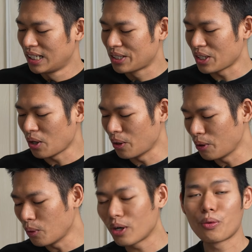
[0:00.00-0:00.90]
So it
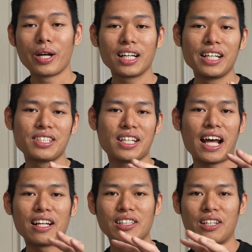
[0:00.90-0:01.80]
will quickly
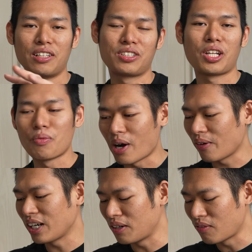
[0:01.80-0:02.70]
scan the
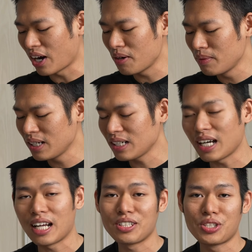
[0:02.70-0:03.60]
surrounding environment
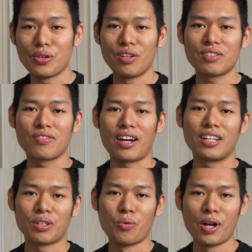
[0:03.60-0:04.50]
until it
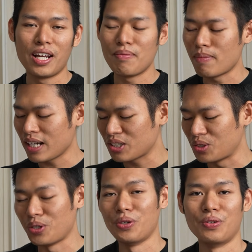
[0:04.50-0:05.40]
finds the way back
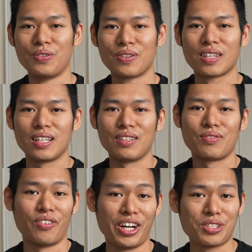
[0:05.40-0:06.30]
to you. It's
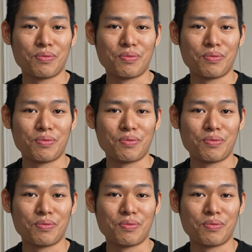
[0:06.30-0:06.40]
very